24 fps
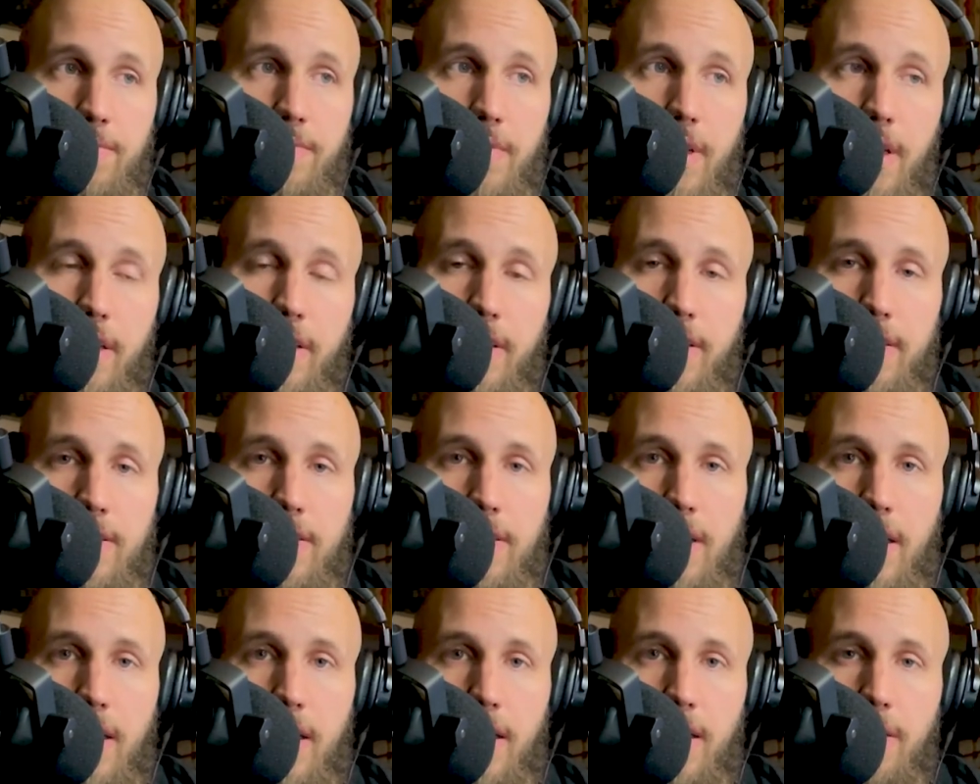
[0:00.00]
I think it's
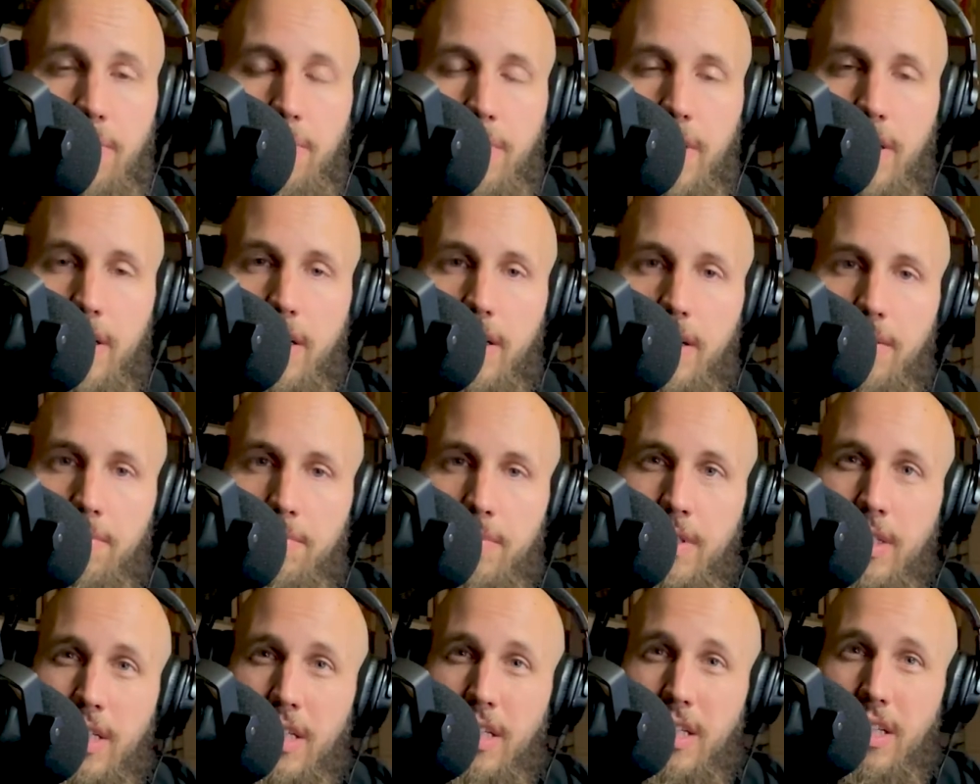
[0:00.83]
time
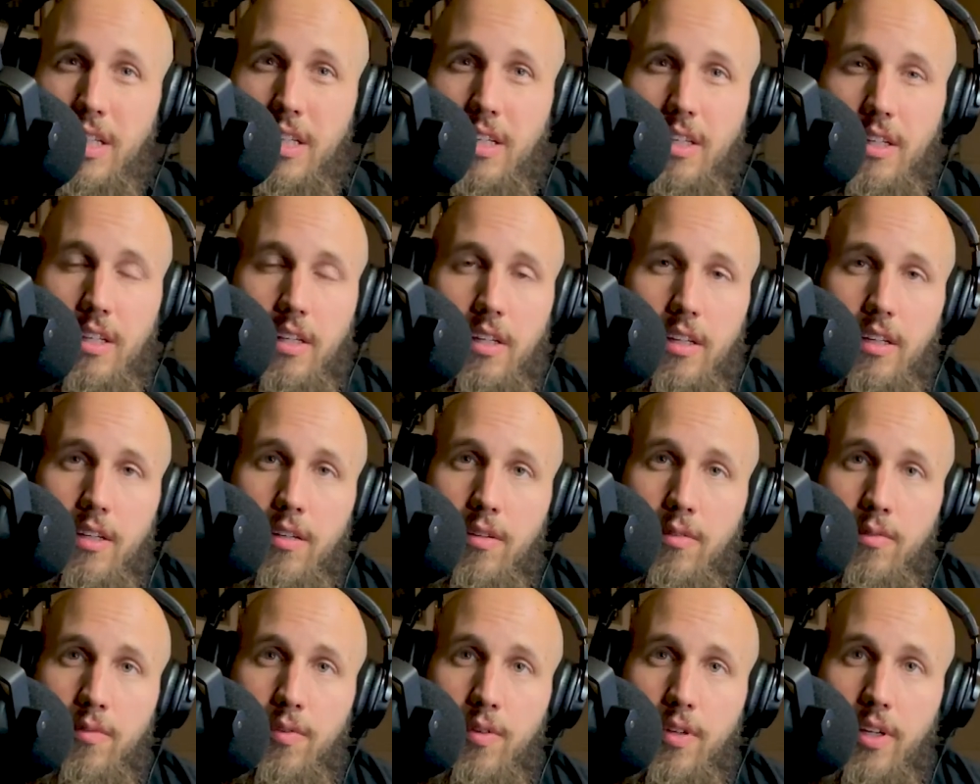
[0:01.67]

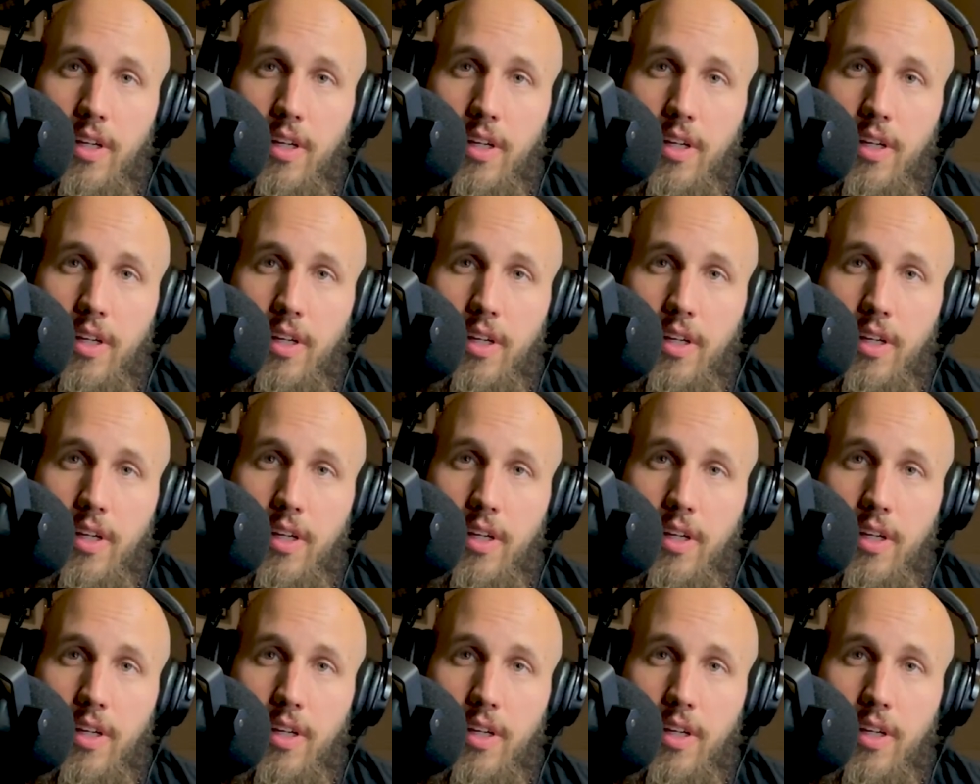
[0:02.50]
for